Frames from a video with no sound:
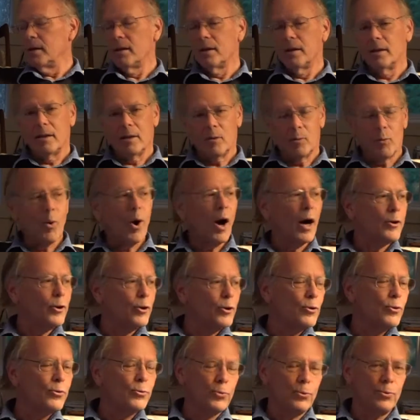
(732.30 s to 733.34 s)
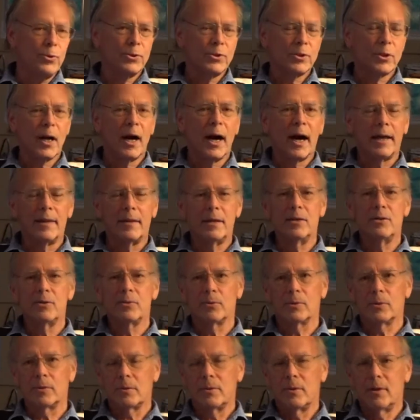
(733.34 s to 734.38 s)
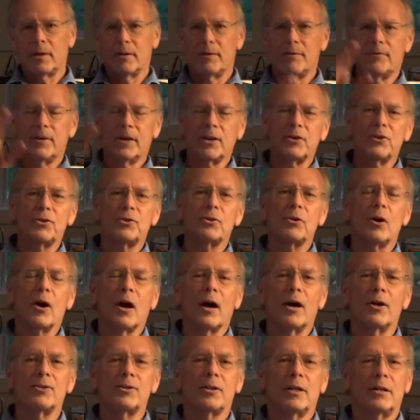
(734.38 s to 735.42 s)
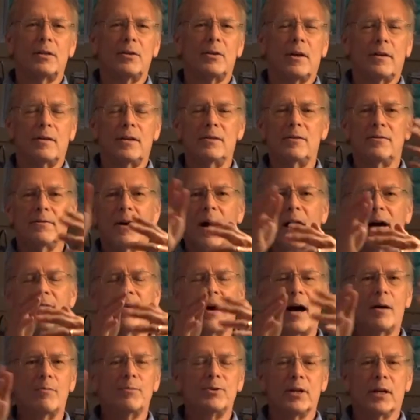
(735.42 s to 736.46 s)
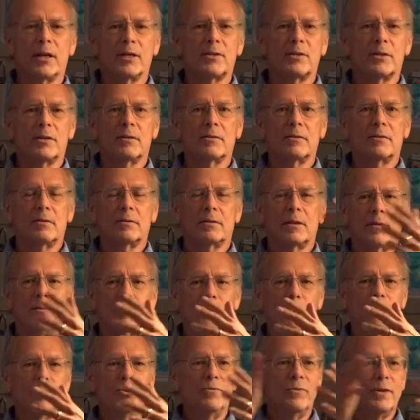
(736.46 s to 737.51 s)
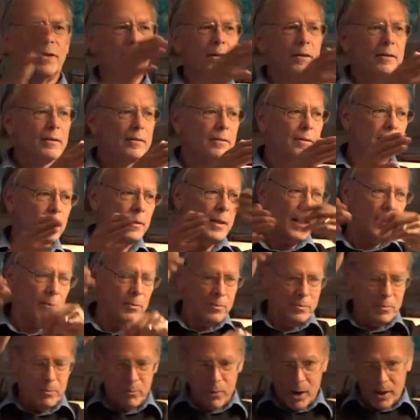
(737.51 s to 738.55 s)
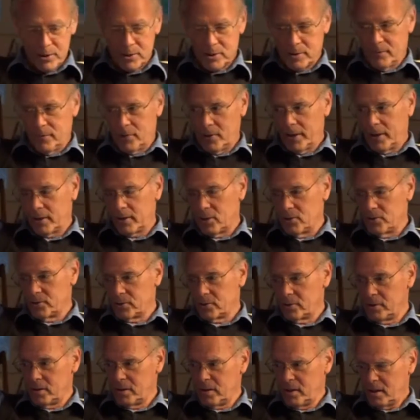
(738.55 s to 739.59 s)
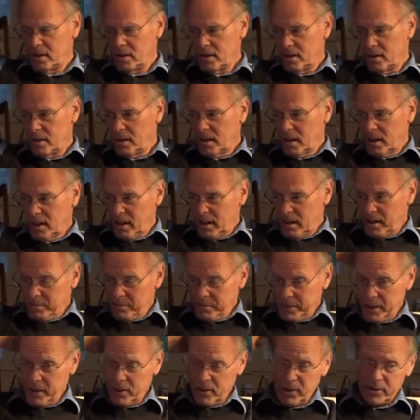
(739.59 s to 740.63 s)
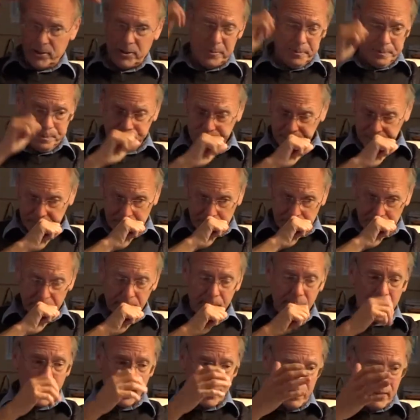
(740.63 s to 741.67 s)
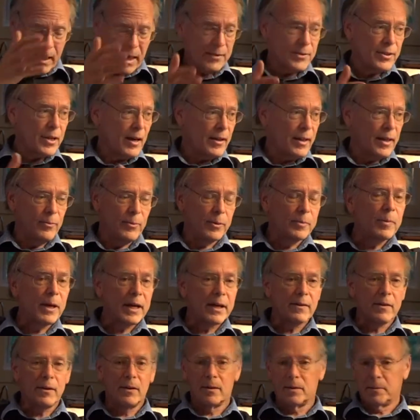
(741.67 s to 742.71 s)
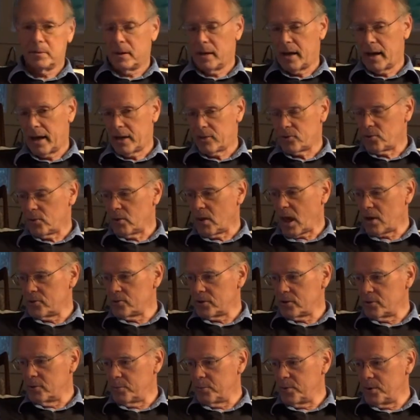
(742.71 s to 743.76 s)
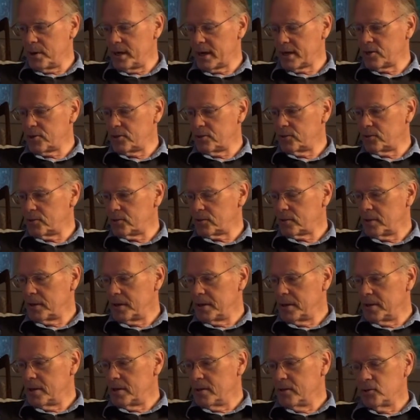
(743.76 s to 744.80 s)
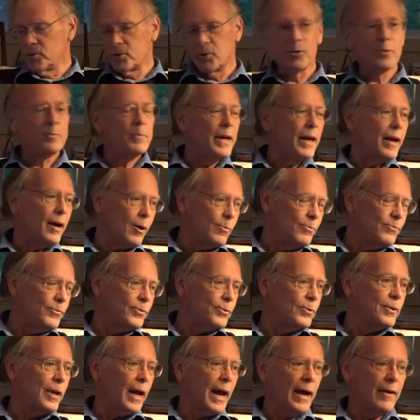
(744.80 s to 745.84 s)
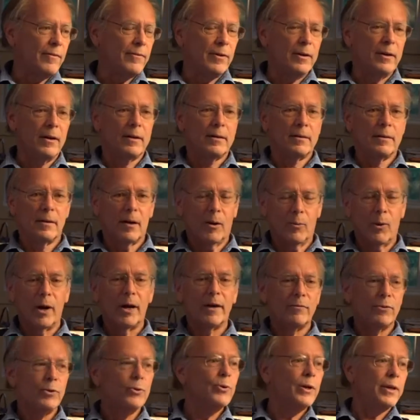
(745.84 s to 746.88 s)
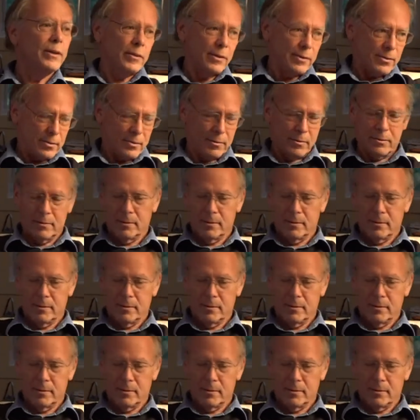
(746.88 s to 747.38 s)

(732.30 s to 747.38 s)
that wandered through the sky. You had fixed stars, and you have these 5 objects that were moving. And they watched them very closely because that's how they would make their astrological predictions. So it would be helpful to have a way of doing this